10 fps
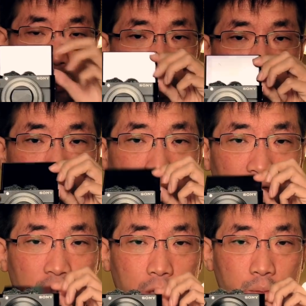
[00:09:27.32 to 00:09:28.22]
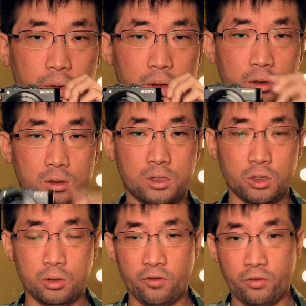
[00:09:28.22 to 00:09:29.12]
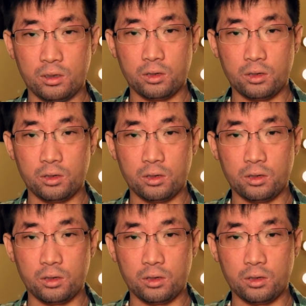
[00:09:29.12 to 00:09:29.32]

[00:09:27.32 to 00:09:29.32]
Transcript: And it can flip to different